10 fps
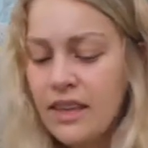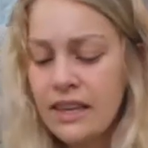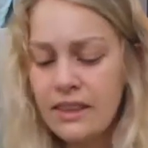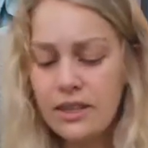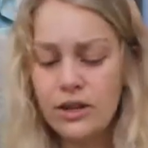
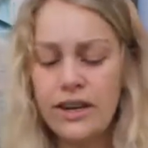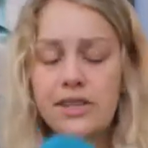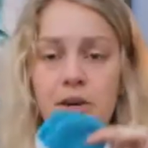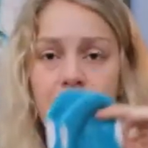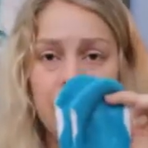And these are
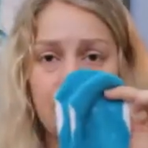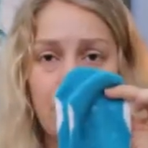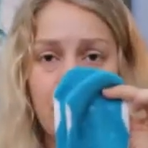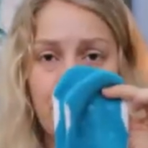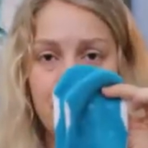nice too because they've
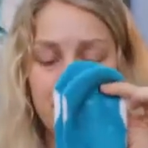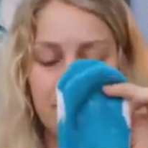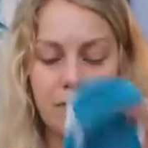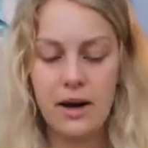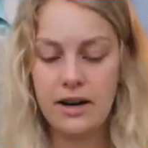got grips
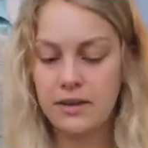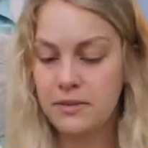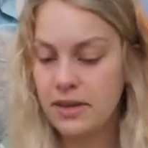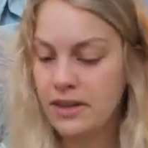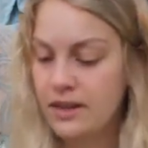on the
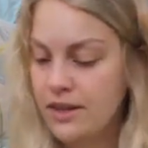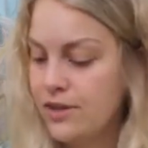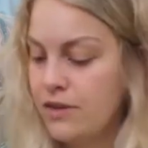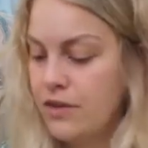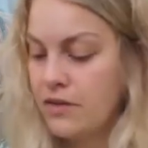bottom.
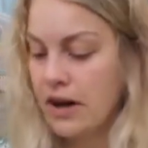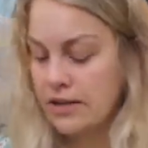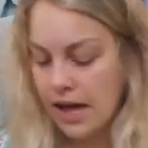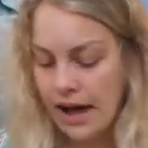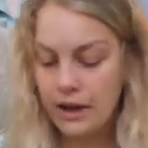So if you've got
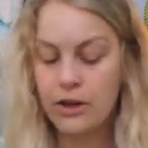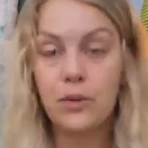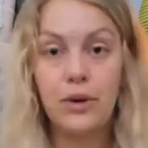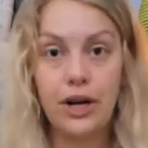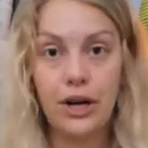tile or
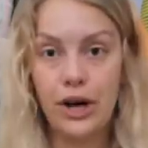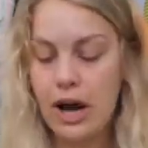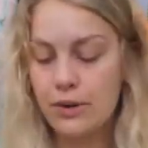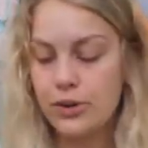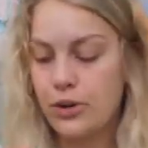wood in your
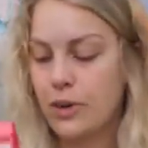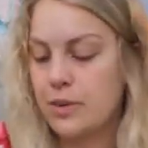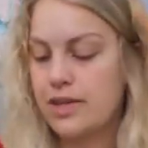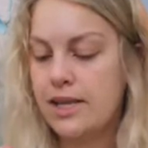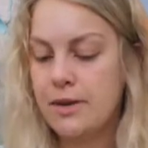house, you
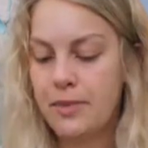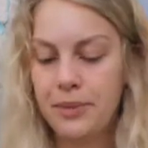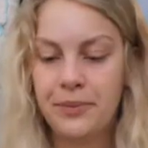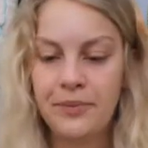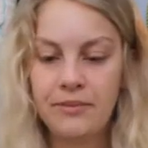won't slip.
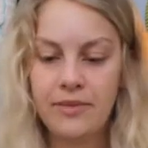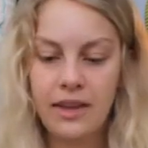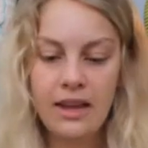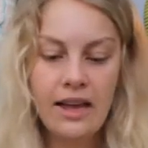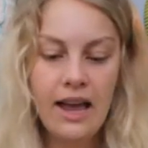
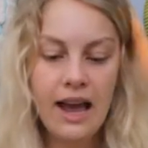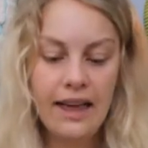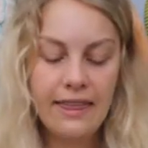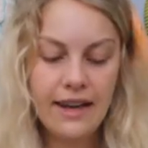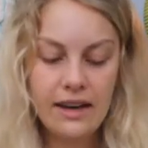
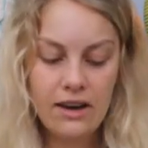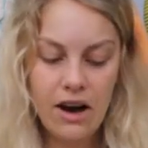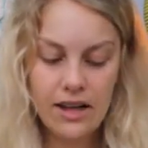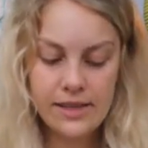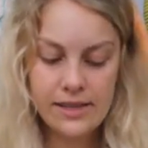I then
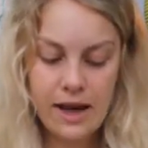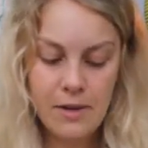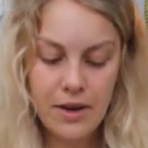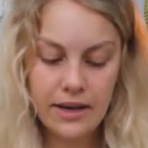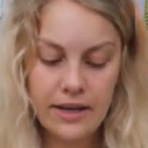got
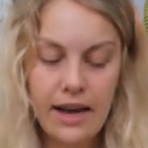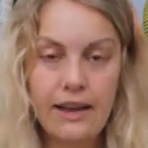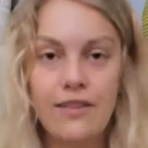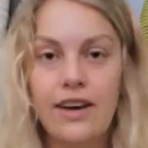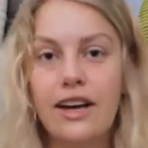some
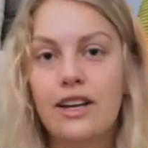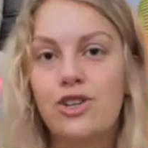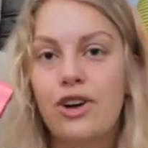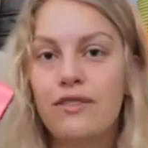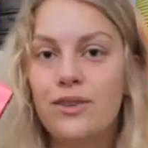Godiva
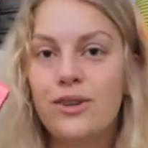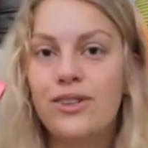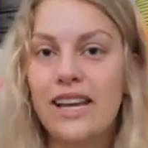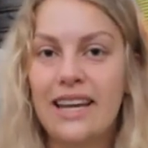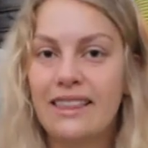
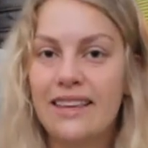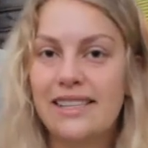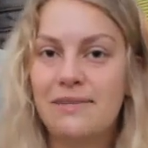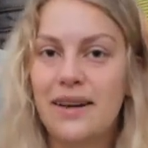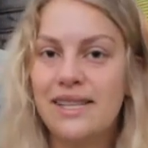truffles. I get these
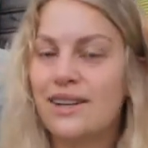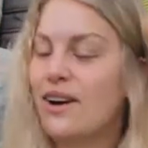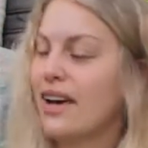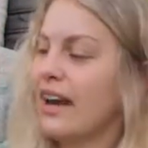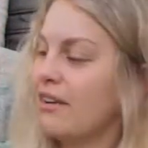in my
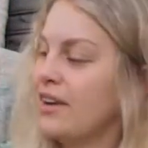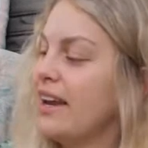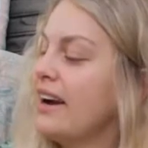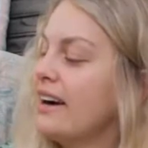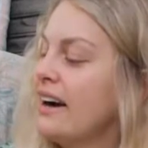stocking every
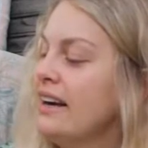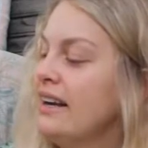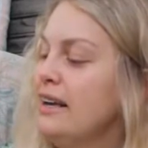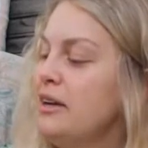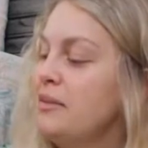year
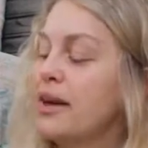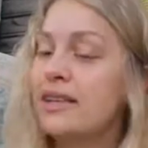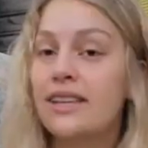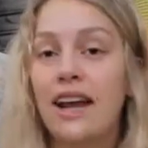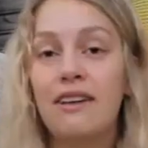
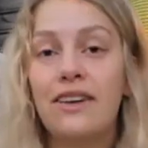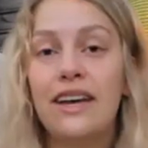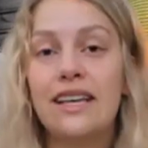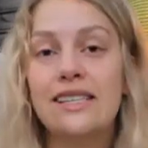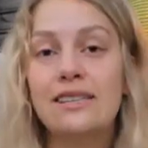because
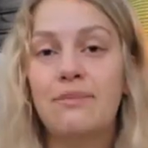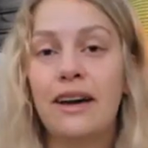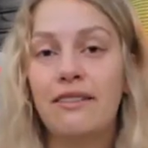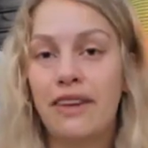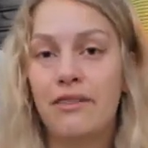Godiva is
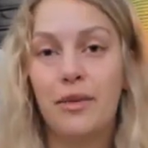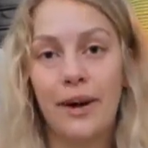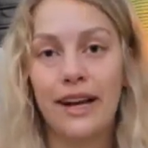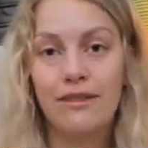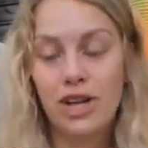my favorite
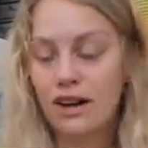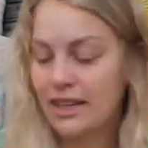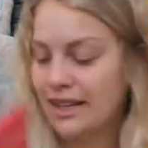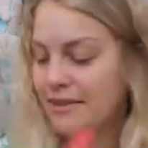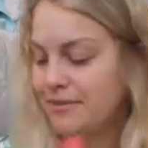brand of
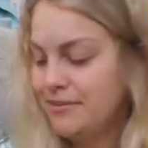chocolate.